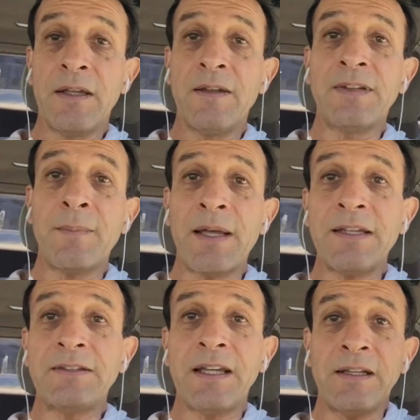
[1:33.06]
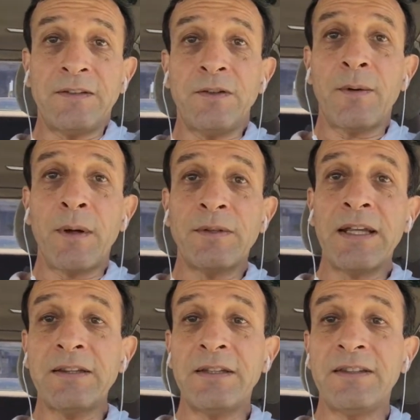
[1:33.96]
If somebody tells you about
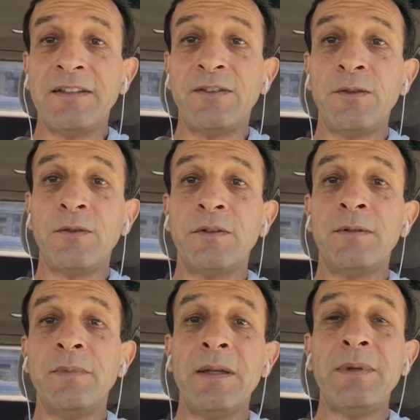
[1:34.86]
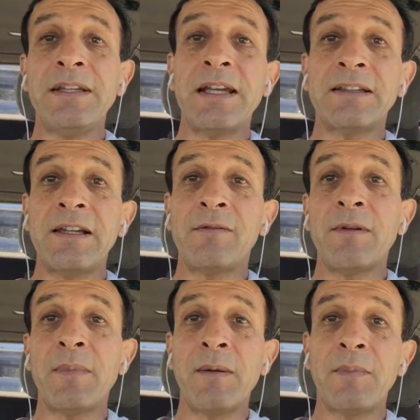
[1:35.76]
entities, you immediately
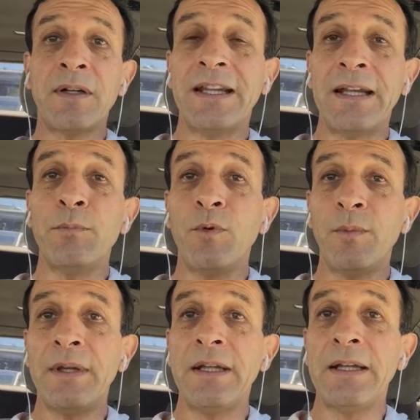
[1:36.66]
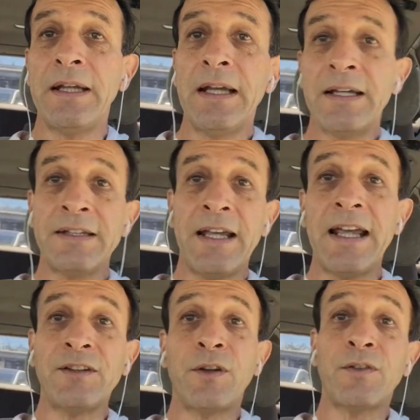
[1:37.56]
remember the movie The
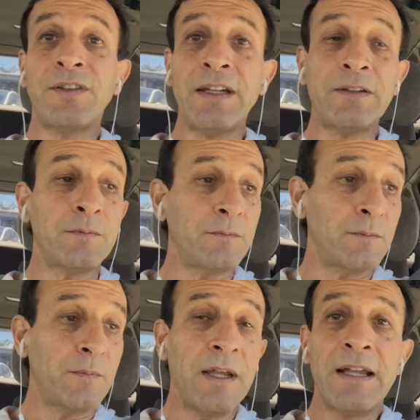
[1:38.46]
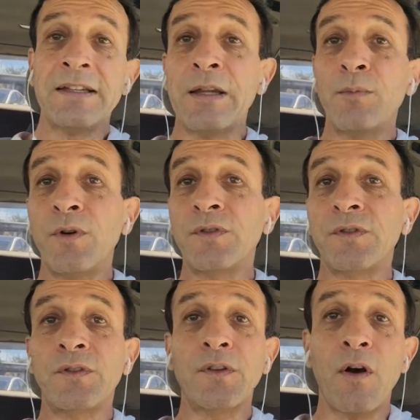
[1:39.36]
Exorcism that was